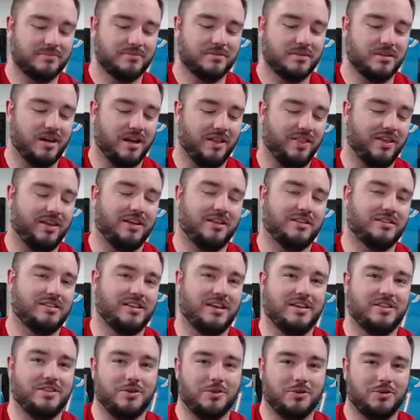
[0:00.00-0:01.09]
I like seeing
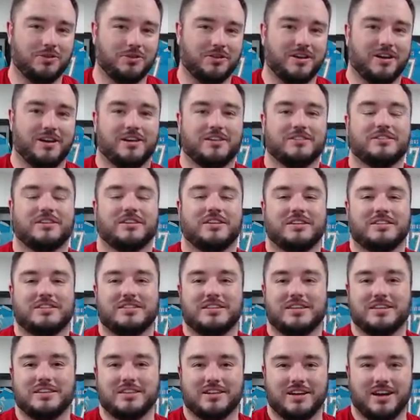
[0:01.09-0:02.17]
the old cards. I like
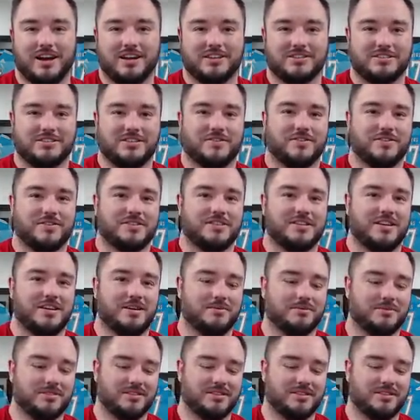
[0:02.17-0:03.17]
seeing the guys on different teams.